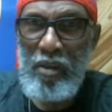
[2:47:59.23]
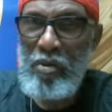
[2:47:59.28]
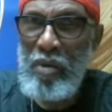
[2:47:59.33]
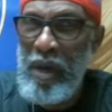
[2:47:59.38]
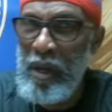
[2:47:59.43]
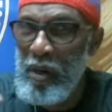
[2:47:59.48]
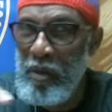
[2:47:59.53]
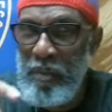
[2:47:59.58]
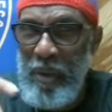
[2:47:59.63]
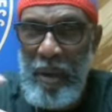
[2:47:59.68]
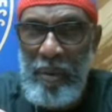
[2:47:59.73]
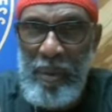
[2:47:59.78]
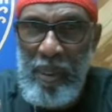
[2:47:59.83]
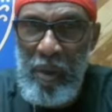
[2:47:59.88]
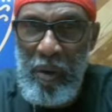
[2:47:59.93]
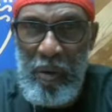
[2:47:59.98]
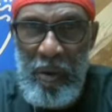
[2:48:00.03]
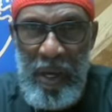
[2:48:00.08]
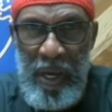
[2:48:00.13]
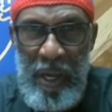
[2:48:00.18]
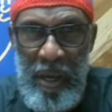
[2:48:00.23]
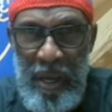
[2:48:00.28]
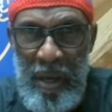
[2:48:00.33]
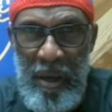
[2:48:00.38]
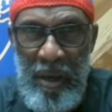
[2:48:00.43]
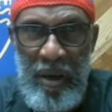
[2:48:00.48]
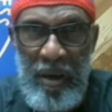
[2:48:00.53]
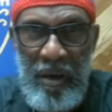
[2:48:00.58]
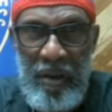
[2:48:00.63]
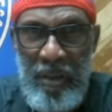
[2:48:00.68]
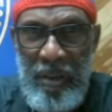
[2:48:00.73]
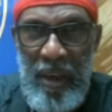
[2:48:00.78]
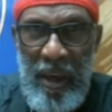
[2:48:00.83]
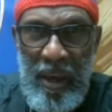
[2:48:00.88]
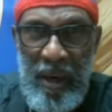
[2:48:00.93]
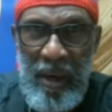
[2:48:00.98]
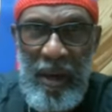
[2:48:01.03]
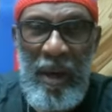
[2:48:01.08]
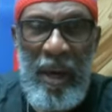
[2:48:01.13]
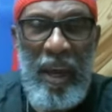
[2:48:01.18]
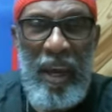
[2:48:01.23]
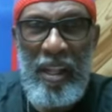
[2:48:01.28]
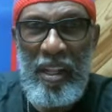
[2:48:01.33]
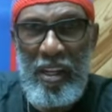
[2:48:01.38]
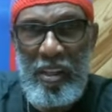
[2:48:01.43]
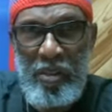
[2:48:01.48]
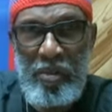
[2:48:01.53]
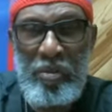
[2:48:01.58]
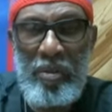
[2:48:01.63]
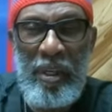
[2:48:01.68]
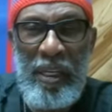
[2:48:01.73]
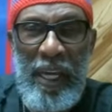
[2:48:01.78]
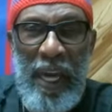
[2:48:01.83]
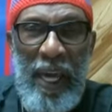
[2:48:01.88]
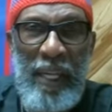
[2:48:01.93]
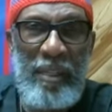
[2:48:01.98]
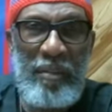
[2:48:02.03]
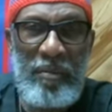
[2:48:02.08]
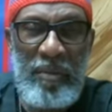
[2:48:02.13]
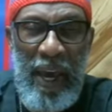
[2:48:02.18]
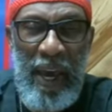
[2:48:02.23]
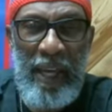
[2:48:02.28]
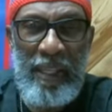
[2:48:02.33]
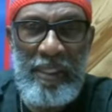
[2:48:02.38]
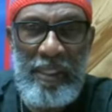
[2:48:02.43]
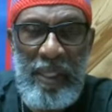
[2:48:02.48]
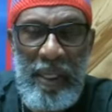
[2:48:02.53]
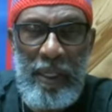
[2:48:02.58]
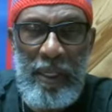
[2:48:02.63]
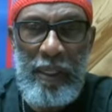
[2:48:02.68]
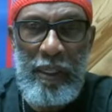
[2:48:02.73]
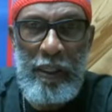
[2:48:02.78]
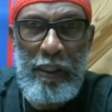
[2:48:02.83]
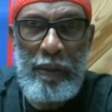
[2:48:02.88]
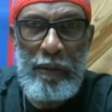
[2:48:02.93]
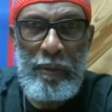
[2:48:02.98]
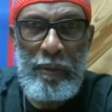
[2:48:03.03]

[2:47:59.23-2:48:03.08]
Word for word: You ain't going to be able to go here or there unless you done got the vaccine.